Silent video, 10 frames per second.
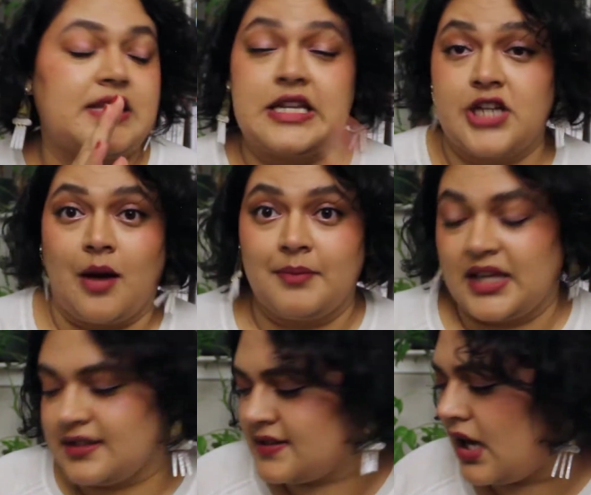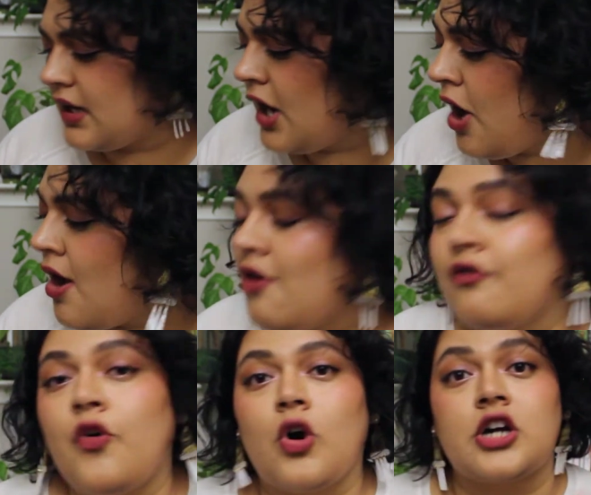Dombey and Son.
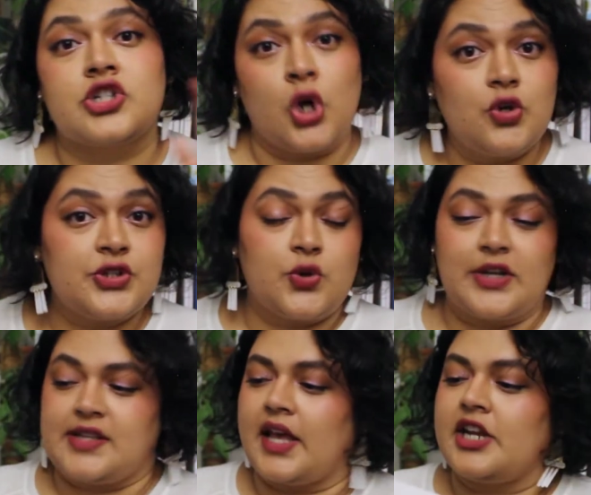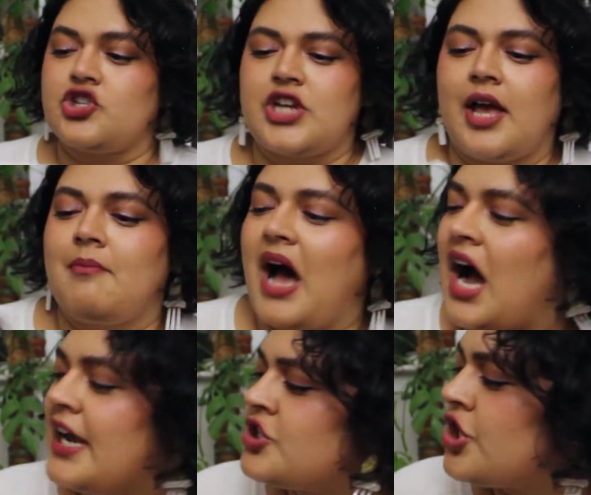For Tolstoy's hidden gem,
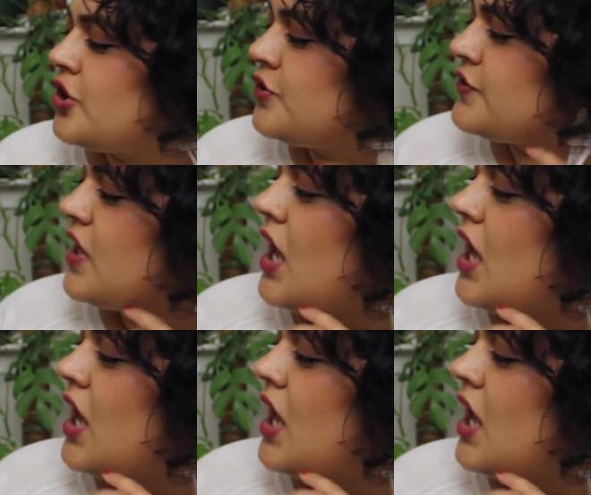I chose